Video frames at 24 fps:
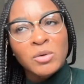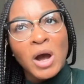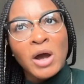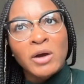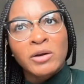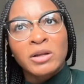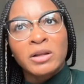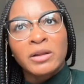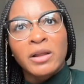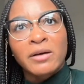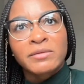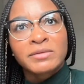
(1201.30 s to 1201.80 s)

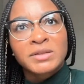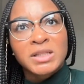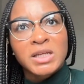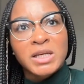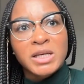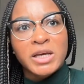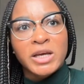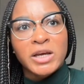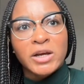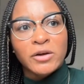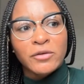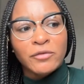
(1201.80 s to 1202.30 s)
I'd love to
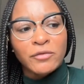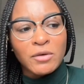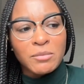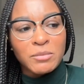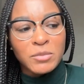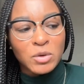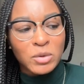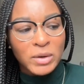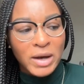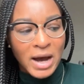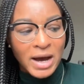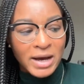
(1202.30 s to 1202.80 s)
hear from
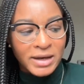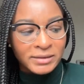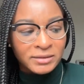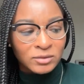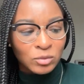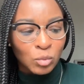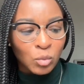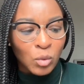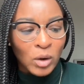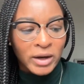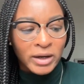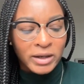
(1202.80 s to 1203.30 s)
you guys
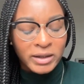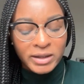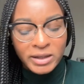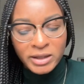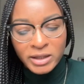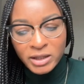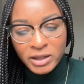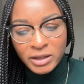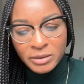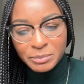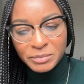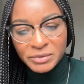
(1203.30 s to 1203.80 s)

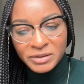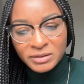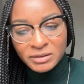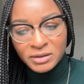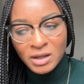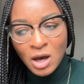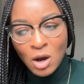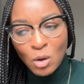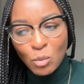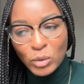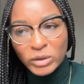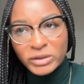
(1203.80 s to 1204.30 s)

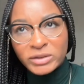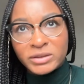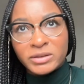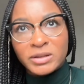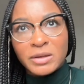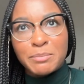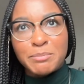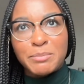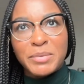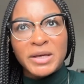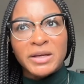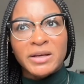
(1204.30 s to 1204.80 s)
what's the
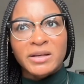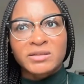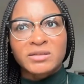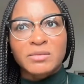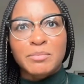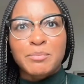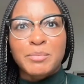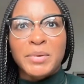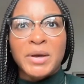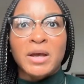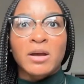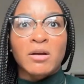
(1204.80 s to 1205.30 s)

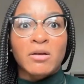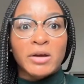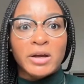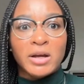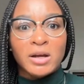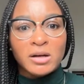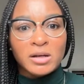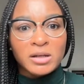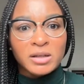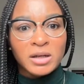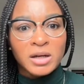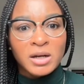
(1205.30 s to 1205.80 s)
biggest
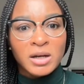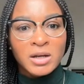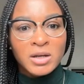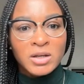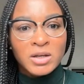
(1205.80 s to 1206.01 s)
barrier